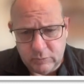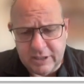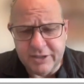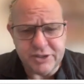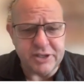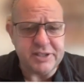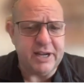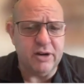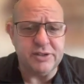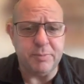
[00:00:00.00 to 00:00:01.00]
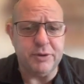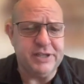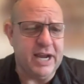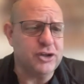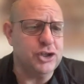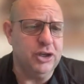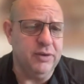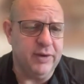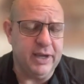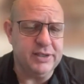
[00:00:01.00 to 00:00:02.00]
is just there as a protection
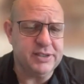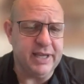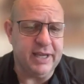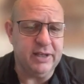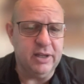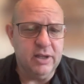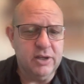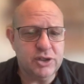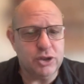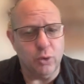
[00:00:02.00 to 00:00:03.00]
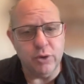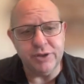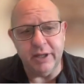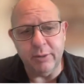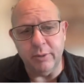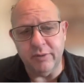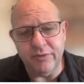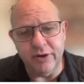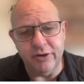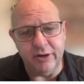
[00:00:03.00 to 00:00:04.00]
device that stores liquid
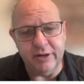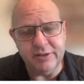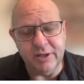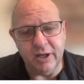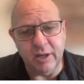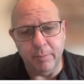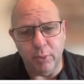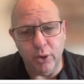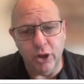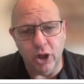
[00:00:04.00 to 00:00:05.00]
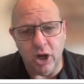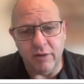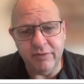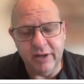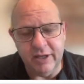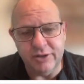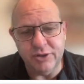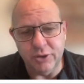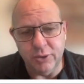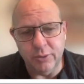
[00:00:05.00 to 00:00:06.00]
refrigerant until it can boil off
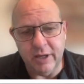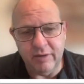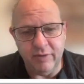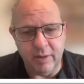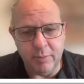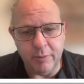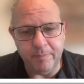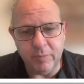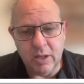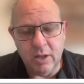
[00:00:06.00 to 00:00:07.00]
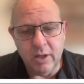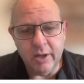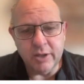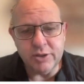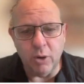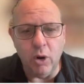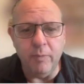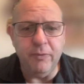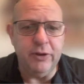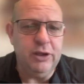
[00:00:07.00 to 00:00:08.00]
into a vapor. So
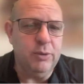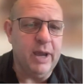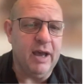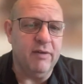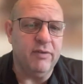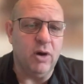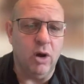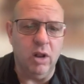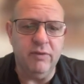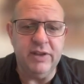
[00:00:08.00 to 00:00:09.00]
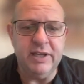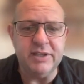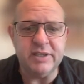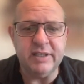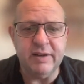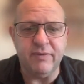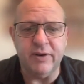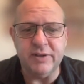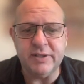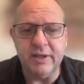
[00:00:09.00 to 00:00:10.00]
hopefully you have all of these
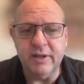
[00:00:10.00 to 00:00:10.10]
different